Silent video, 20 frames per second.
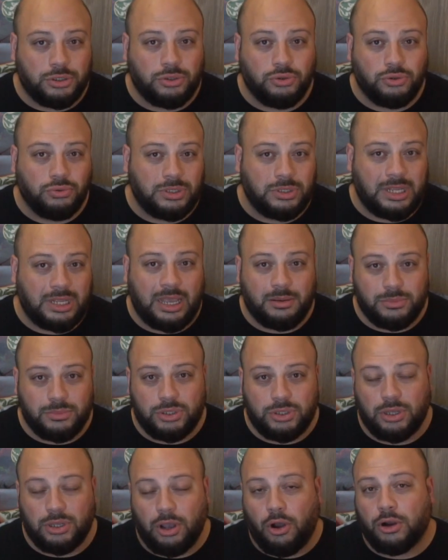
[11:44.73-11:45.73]
whose names
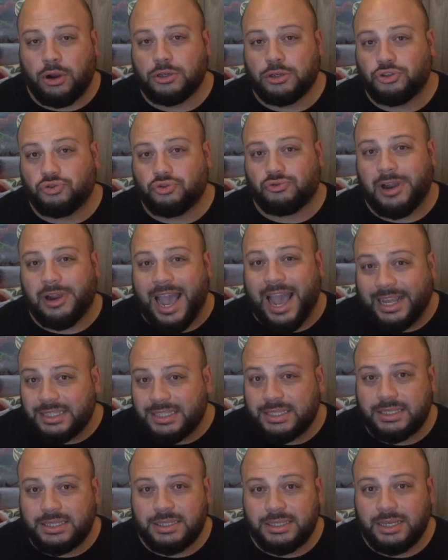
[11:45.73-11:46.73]
are
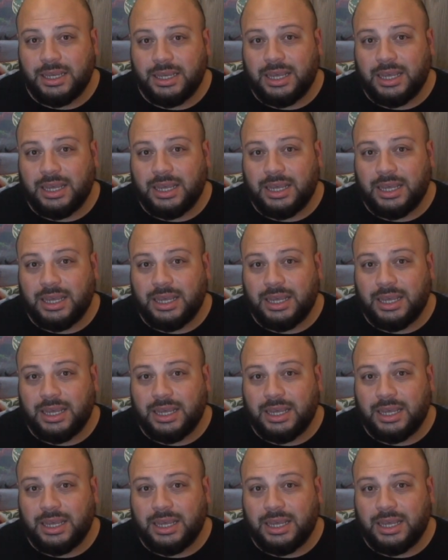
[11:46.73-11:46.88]
drats,